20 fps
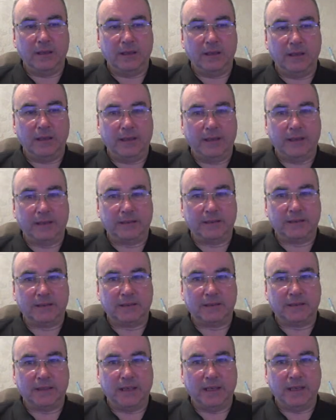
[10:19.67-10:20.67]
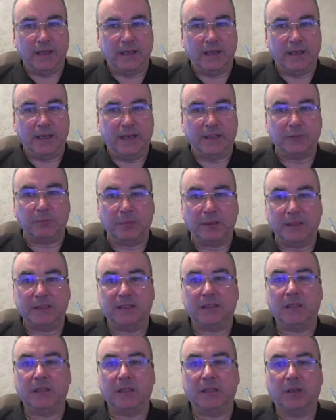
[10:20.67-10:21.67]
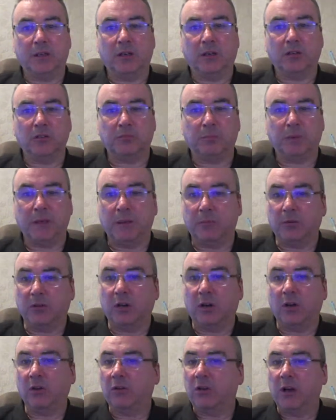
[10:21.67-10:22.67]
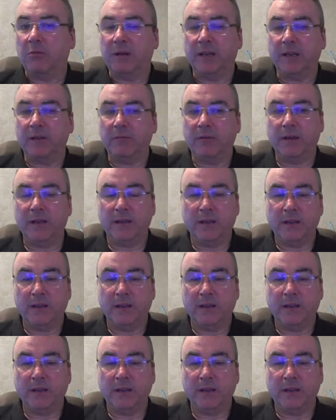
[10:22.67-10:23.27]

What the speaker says: it's busy because people can't go anywhere.